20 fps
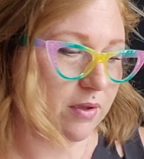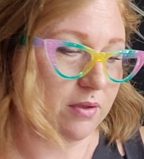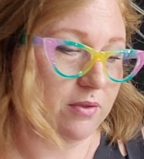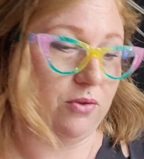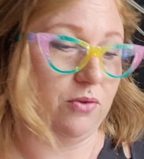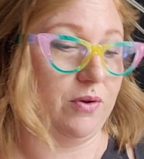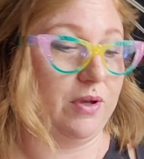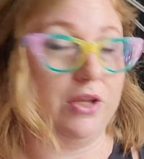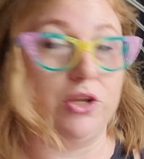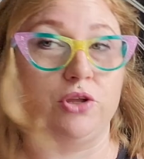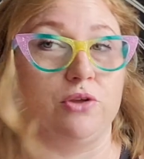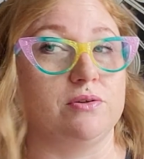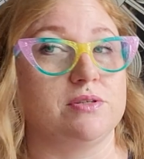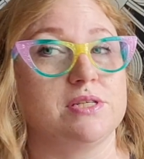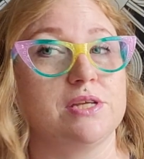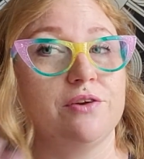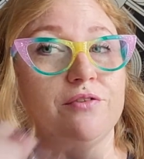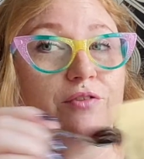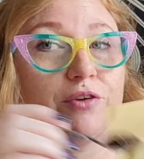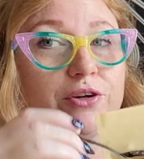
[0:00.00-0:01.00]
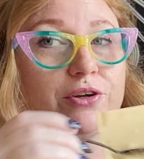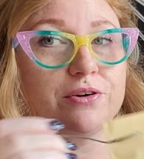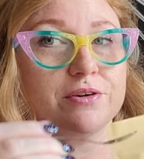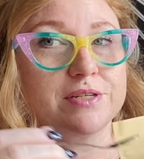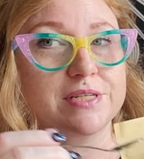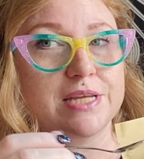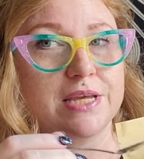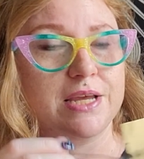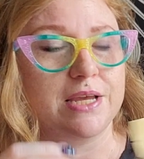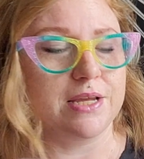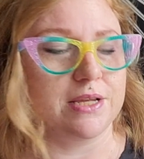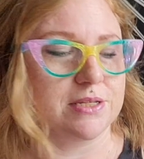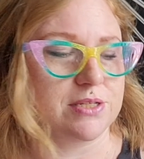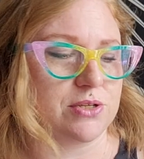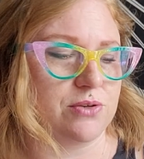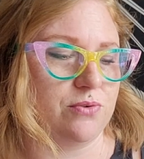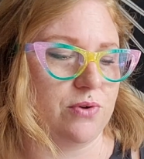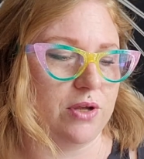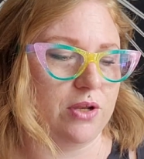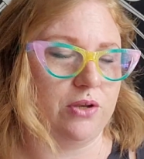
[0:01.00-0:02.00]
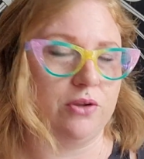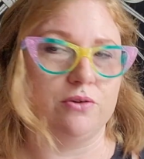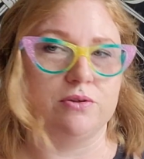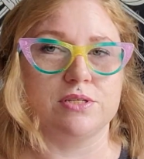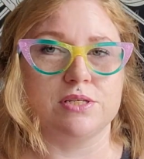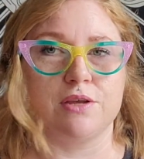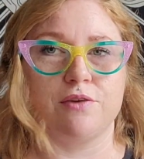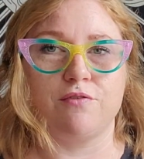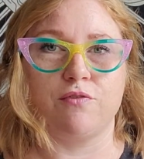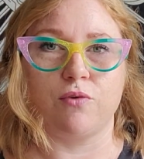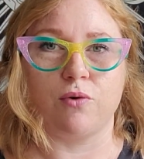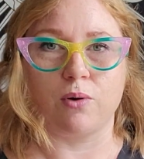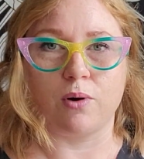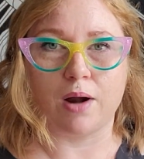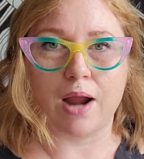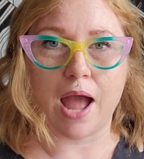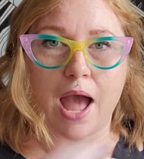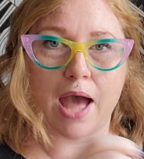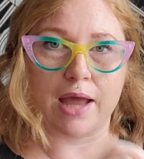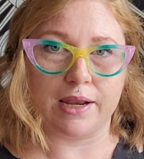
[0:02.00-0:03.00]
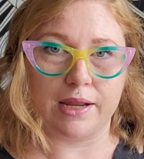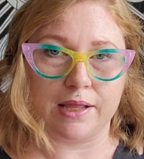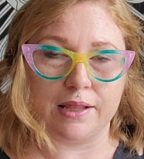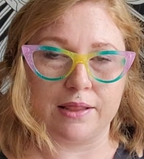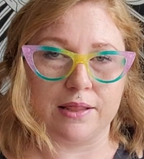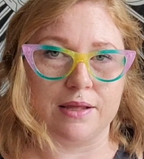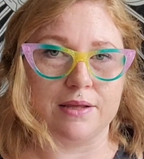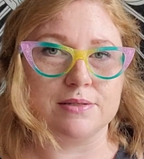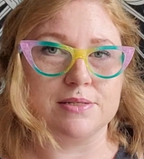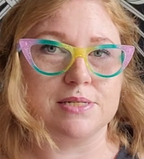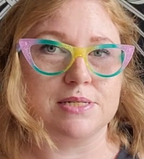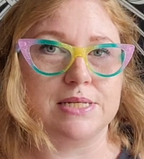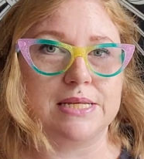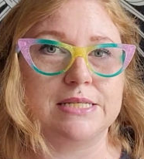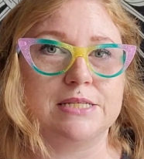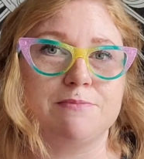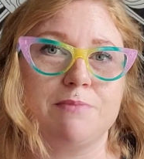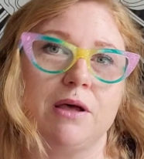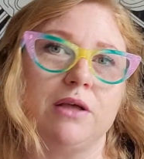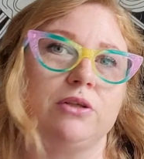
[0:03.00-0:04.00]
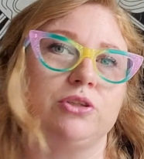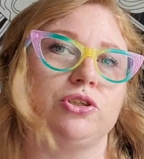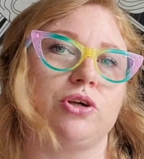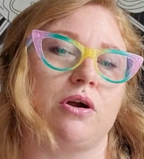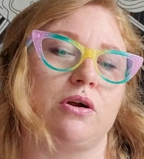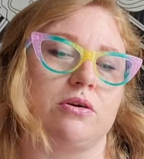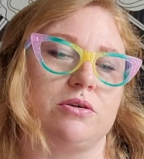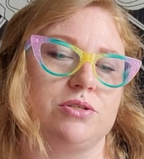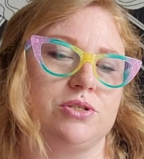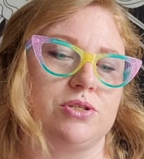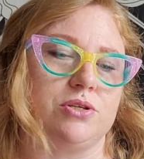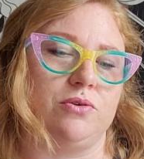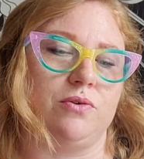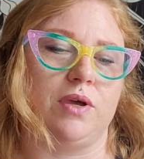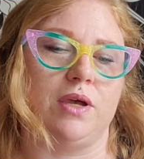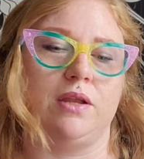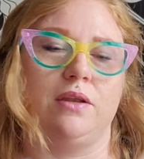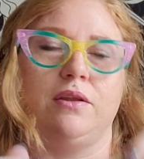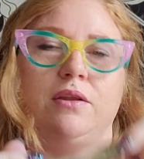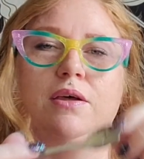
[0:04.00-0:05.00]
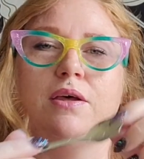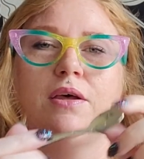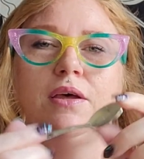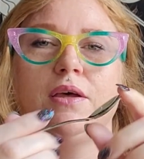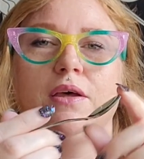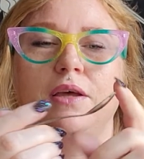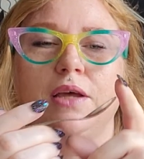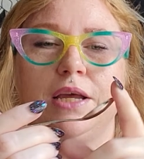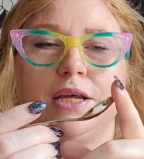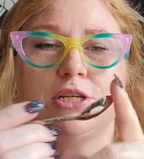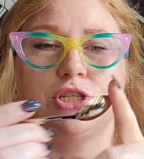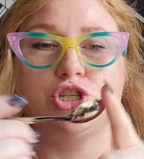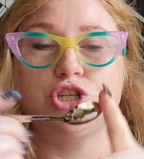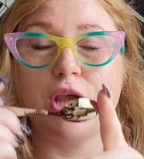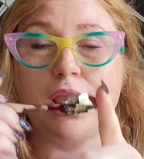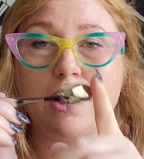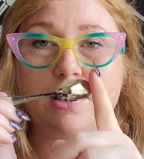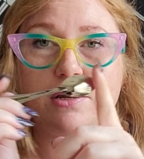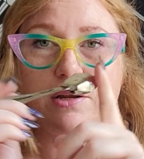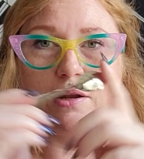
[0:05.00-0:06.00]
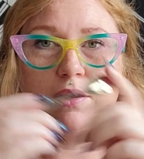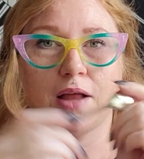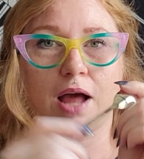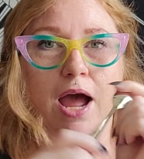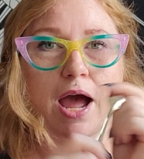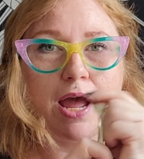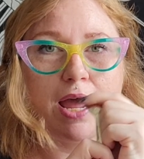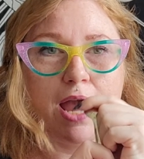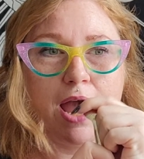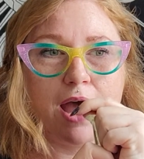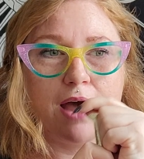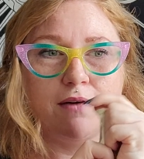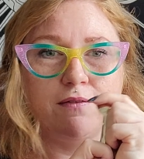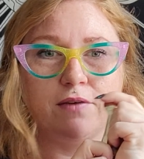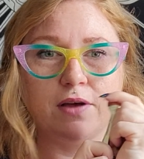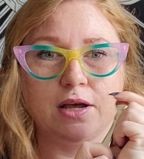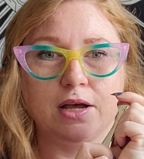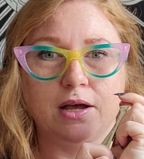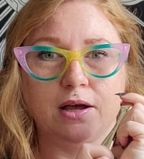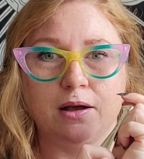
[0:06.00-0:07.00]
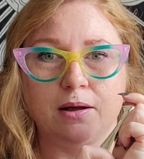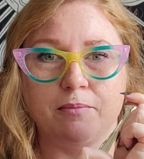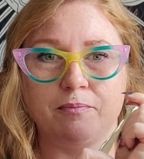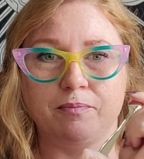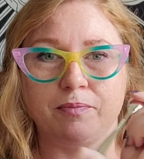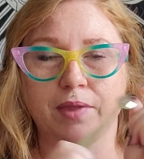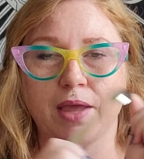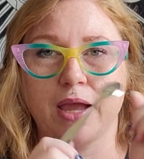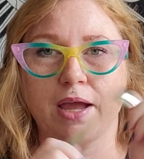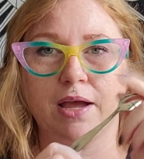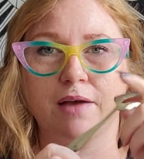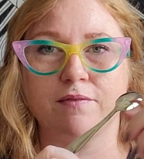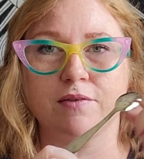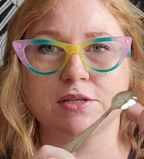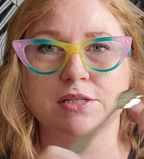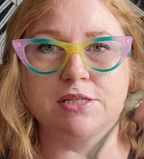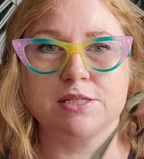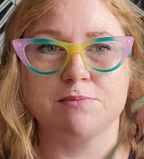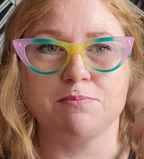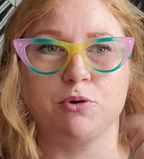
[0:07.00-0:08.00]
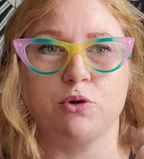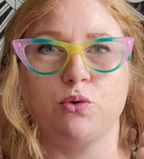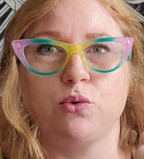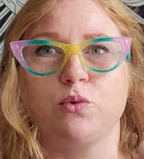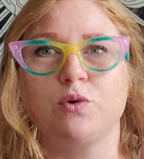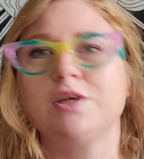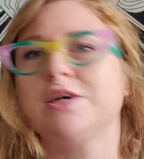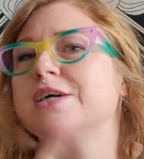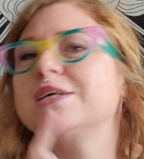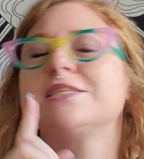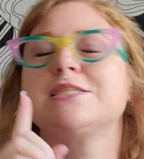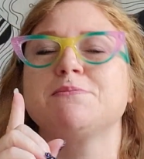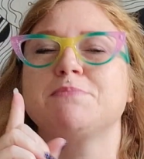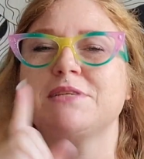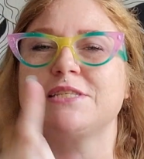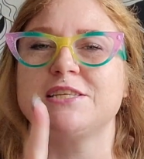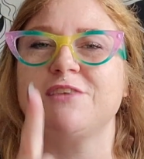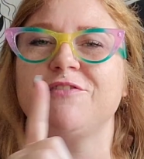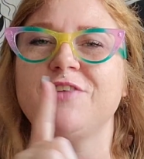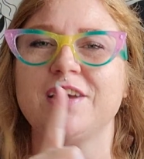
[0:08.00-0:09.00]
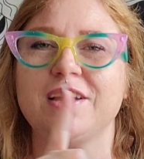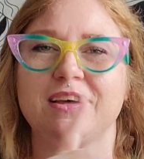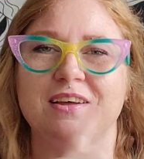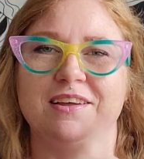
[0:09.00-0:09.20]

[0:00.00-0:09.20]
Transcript: you can use it for your teas. You can use it for adding things to spell jars. You can enchant i have um i have a spoon a specific